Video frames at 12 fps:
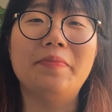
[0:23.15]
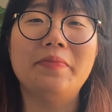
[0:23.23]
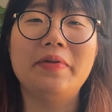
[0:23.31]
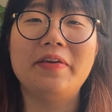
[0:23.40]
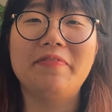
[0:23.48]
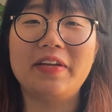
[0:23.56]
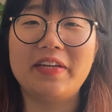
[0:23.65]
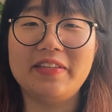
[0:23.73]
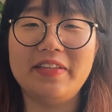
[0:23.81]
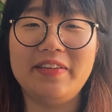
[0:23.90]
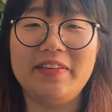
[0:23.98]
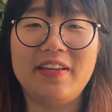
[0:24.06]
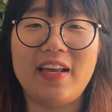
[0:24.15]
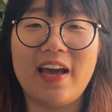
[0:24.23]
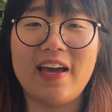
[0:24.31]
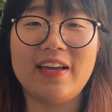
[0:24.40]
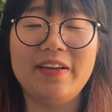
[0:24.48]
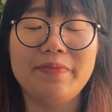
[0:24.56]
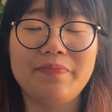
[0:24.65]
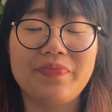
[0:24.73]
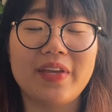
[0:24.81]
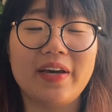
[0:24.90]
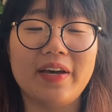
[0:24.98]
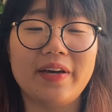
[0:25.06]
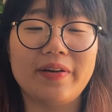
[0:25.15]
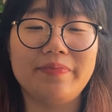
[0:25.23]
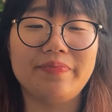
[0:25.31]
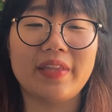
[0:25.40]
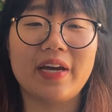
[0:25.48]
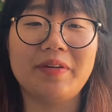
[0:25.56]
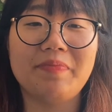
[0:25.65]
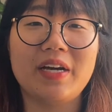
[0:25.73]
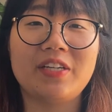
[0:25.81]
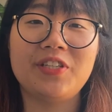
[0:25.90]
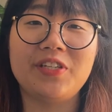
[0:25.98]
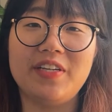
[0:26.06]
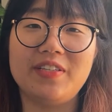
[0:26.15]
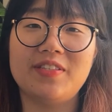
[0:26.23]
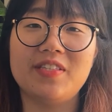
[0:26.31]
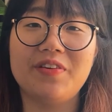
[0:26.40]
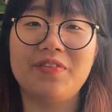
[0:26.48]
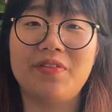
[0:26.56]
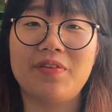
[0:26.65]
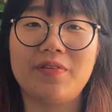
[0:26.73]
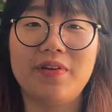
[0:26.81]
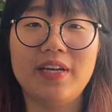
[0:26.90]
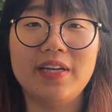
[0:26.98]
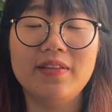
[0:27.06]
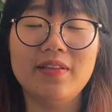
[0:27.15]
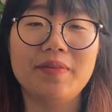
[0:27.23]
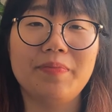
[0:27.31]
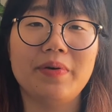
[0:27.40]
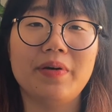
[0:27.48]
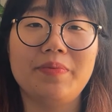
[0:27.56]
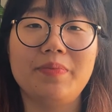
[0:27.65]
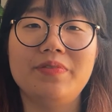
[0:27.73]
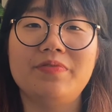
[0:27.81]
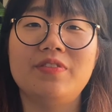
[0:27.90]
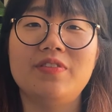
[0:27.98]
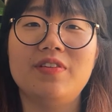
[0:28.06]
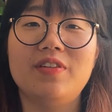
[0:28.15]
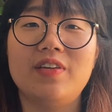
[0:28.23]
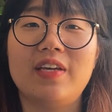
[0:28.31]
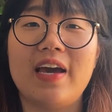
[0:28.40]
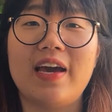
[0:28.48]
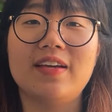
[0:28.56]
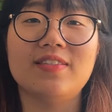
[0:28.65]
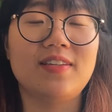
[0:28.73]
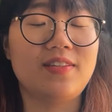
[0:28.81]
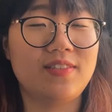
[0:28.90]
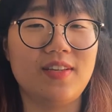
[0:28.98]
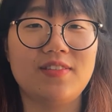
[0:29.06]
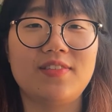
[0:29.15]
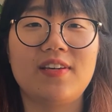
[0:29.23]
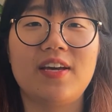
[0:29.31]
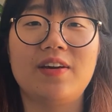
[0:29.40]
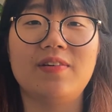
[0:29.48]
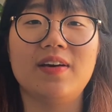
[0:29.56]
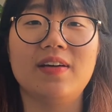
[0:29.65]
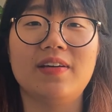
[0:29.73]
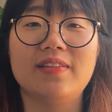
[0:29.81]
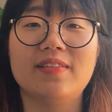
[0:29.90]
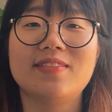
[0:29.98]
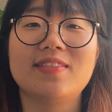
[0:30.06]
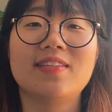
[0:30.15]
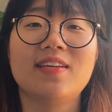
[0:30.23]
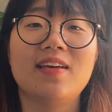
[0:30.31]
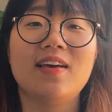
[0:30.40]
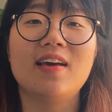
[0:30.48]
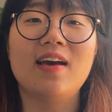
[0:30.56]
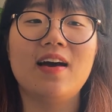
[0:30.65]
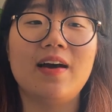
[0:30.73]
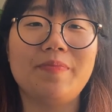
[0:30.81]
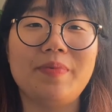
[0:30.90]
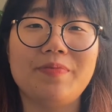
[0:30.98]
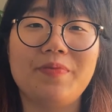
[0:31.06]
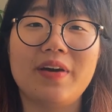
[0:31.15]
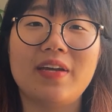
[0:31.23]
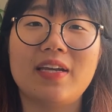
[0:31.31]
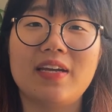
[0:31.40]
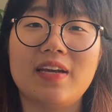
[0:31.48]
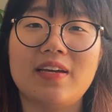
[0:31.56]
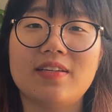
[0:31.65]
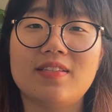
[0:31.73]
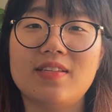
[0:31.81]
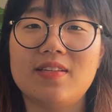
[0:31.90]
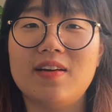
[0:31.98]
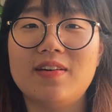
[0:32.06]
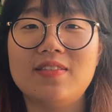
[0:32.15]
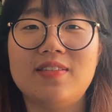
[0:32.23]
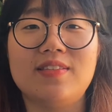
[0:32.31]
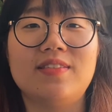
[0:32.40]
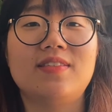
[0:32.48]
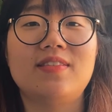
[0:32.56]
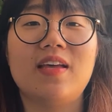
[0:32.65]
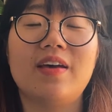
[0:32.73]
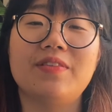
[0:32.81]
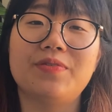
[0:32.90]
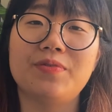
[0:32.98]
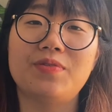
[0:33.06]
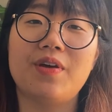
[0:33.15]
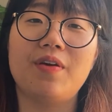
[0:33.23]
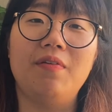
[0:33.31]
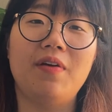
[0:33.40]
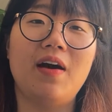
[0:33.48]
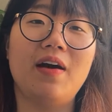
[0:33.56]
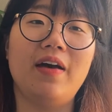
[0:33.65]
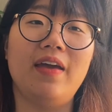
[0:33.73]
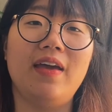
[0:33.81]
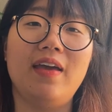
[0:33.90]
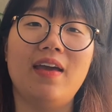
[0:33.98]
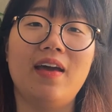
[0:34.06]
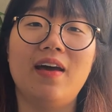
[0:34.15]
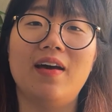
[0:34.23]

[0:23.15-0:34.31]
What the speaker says: Living in the UK. I'm actually South Korean, but I moved to the UK 6 years ago, and I've been working as an artist, and also I